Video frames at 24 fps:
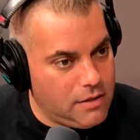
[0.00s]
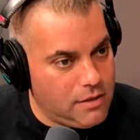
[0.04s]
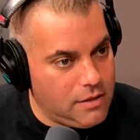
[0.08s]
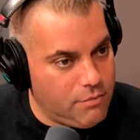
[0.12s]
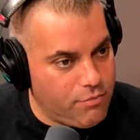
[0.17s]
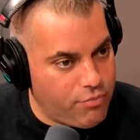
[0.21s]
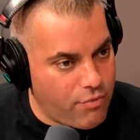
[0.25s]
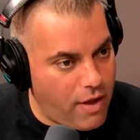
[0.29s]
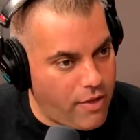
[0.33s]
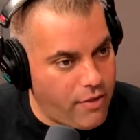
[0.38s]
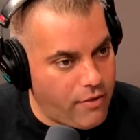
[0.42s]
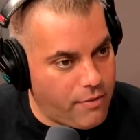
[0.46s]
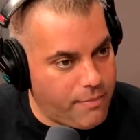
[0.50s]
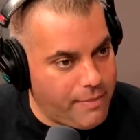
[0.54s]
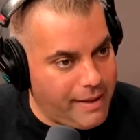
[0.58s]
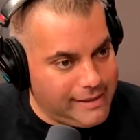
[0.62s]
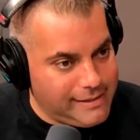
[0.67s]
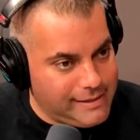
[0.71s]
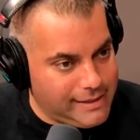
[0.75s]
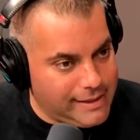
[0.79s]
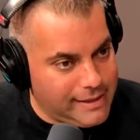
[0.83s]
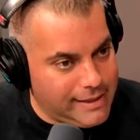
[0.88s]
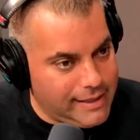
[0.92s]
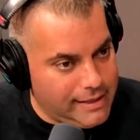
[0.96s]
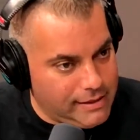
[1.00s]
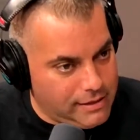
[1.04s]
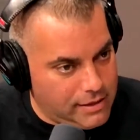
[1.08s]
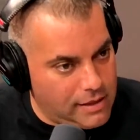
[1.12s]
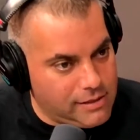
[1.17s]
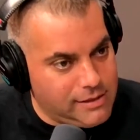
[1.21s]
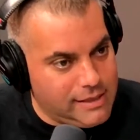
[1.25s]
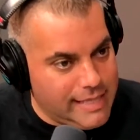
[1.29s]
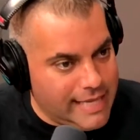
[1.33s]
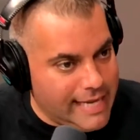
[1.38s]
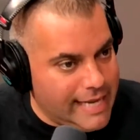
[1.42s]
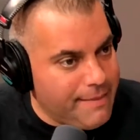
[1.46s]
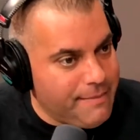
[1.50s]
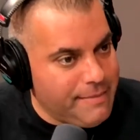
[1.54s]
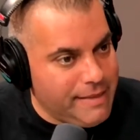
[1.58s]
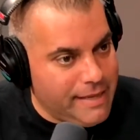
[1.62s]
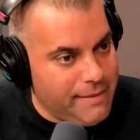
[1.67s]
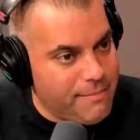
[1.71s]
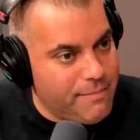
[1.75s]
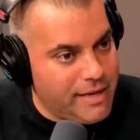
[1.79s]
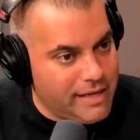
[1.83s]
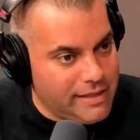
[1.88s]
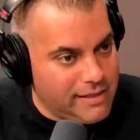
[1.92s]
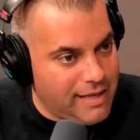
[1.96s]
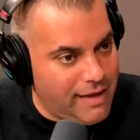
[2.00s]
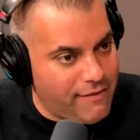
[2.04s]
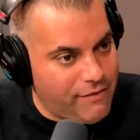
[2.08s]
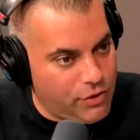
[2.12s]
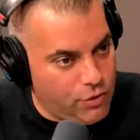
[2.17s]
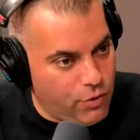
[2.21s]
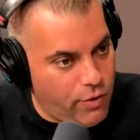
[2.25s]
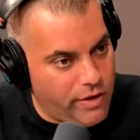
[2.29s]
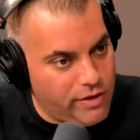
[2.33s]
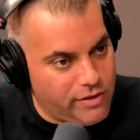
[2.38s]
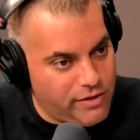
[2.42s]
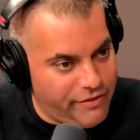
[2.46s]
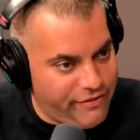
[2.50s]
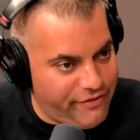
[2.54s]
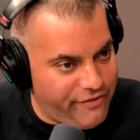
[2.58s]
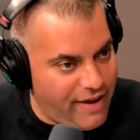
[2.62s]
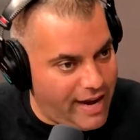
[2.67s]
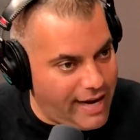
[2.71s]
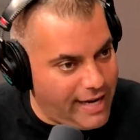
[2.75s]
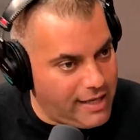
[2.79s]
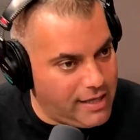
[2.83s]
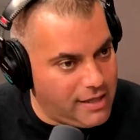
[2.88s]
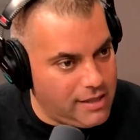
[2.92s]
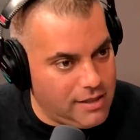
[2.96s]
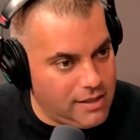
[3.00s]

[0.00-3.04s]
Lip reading: The brother, basically, doesn't he need money to have a lawyer to fight?